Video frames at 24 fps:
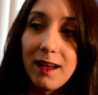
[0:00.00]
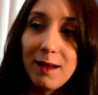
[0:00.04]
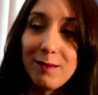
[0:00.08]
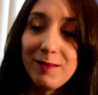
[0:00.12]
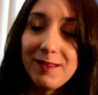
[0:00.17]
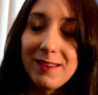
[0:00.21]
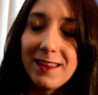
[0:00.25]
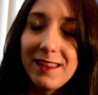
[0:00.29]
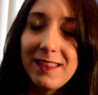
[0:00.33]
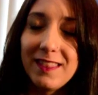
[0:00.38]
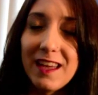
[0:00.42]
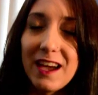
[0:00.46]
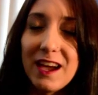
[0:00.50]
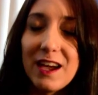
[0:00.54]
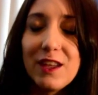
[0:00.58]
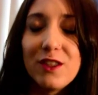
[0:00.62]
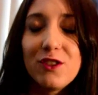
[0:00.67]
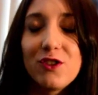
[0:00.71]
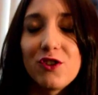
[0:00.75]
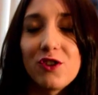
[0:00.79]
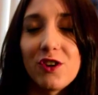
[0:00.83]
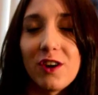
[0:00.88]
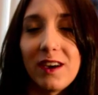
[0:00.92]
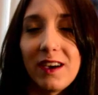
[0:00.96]
said
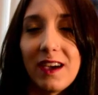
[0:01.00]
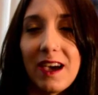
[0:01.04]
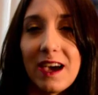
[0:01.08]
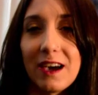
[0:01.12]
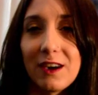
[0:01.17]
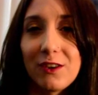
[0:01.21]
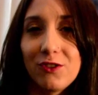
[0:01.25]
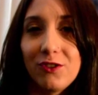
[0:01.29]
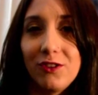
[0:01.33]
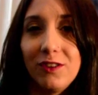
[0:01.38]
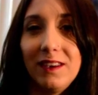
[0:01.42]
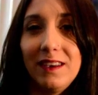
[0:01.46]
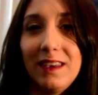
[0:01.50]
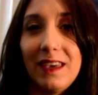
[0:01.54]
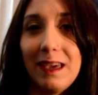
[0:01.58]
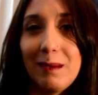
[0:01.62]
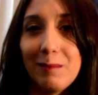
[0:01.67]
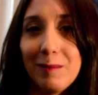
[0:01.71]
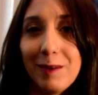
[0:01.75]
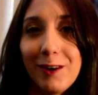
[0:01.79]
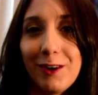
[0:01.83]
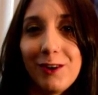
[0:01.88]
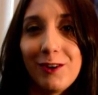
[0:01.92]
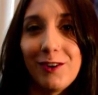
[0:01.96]
that Chuck actually
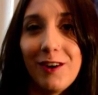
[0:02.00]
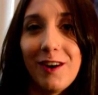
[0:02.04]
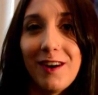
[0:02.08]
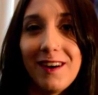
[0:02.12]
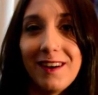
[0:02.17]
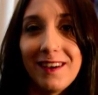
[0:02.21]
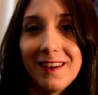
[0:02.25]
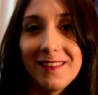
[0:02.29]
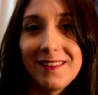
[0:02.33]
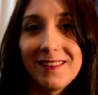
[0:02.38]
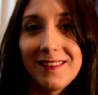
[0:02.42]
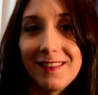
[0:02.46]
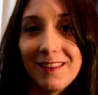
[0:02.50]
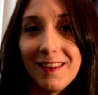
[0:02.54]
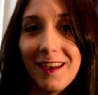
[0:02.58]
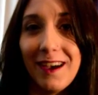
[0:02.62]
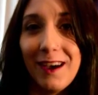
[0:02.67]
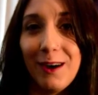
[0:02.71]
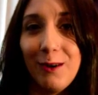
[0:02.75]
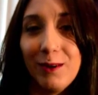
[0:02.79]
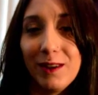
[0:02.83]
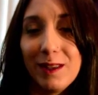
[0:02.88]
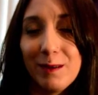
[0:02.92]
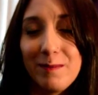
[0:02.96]
came across
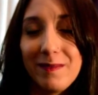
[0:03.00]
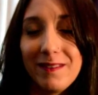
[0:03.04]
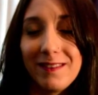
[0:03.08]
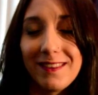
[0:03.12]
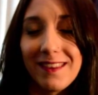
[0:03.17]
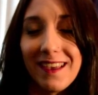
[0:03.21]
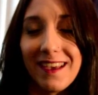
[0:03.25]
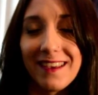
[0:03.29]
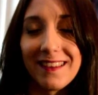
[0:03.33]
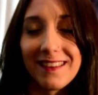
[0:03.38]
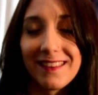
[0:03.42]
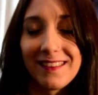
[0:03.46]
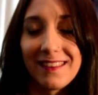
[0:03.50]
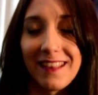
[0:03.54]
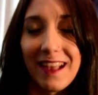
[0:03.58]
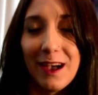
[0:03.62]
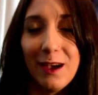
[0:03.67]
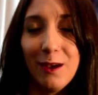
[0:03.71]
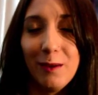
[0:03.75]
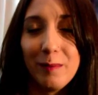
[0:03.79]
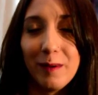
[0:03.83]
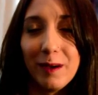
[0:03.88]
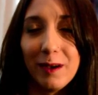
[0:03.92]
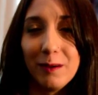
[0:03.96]
one of Possessed
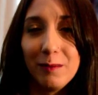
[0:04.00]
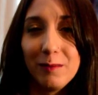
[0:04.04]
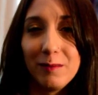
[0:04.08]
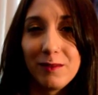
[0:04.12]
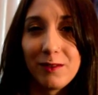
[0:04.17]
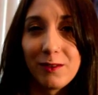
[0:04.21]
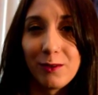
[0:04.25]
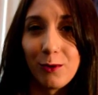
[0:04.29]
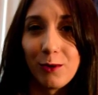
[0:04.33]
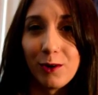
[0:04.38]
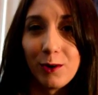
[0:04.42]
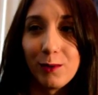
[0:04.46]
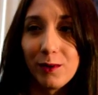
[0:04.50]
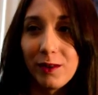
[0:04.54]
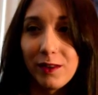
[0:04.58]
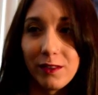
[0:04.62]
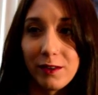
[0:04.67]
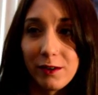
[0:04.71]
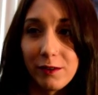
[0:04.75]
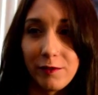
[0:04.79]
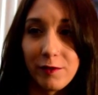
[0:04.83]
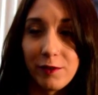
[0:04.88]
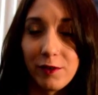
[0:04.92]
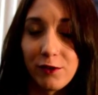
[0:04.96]
albums or one of
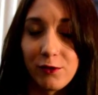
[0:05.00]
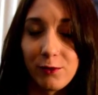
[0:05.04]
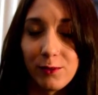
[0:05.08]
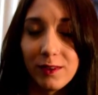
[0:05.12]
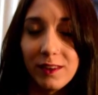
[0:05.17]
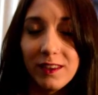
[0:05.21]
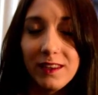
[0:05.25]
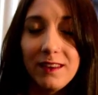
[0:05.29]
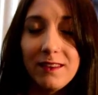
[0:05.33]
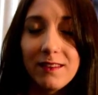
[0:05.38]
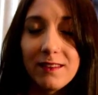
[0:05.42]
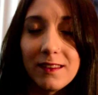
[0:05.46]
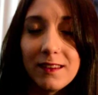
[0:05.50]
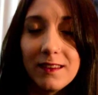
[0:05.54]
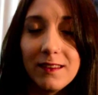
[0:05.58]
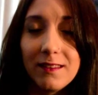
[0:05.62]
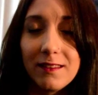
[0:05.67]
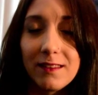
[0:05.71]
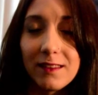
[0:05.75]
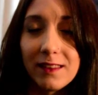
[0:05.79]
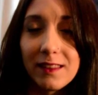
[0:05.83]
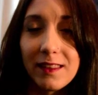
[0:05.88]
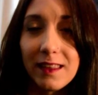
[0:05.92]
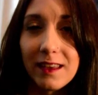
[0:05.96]
their first
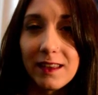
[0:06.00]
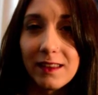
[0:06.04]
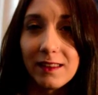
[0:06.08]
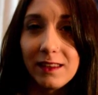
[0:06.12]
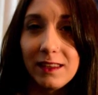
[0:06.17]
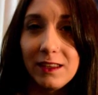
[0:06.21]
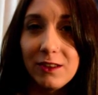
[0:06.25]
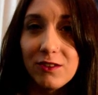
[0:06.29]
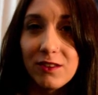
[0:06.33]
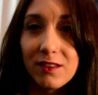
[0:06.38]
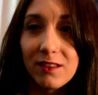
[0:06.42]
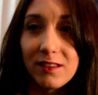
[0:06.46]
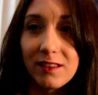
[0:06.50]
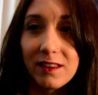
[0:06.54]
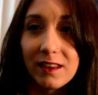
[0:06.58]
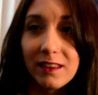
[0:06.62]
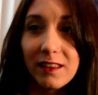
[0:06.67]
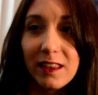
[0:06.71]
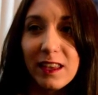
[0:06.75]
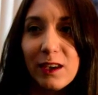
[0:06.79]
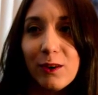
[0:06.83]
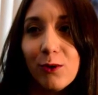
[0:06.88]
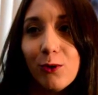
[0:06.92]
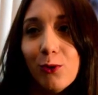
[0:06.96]
releases, and then he just said,
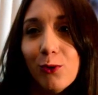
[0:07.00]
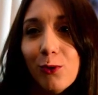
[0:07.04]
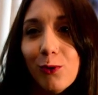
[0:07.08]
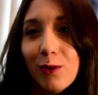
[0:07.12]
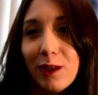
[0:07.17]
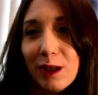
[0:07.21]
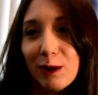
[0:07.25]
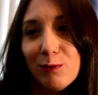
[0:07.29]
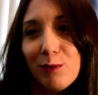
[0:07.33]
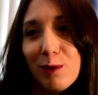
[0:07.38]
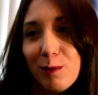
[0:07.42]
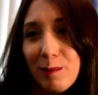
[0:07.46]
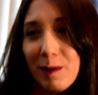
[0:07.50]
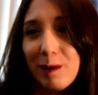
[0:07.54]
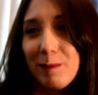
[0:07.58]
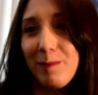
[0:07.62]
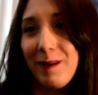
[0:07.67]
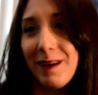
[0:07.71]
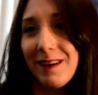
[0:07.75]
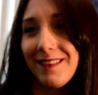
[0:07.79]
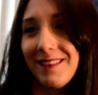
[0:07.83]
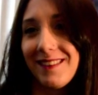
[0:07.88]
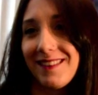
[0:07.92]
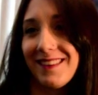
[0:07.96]
like, cool, I want my
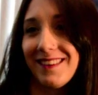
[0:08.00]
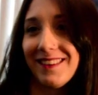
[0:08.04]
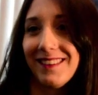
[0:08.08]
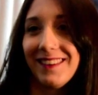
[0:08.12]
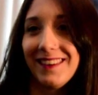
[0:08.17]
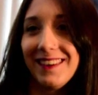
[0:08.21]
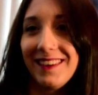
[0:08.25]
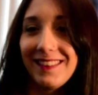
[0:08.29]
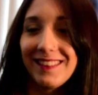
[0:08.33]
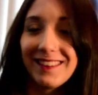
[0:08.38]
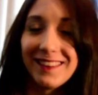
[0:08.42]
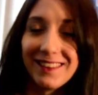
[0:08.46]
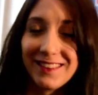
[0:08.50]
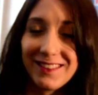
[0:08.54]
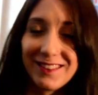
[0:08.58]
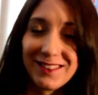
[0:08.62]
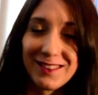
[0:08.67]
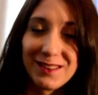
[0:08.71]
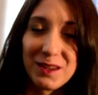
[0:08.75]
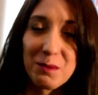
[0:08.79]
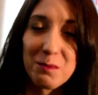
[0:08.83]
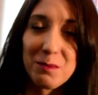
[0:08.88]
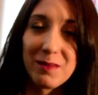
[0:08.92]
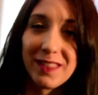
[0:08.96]
band to sound like this or
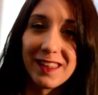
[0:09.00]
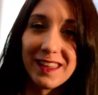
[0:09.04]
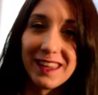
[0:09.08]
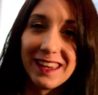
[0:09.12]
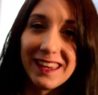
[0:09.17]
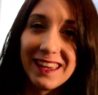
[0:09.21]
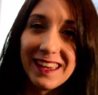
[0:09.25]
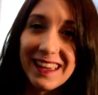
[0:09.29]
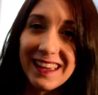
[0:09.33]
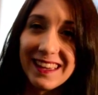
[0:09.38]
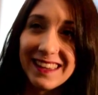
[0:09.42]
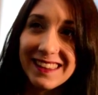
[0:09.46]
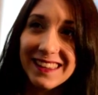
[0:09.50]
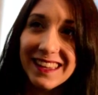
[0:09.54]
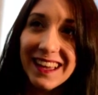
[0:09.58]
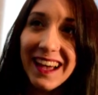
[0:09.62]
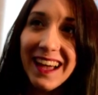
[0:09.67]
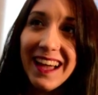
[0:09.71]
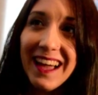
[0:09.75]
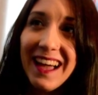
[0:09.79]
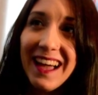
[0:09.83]
something. And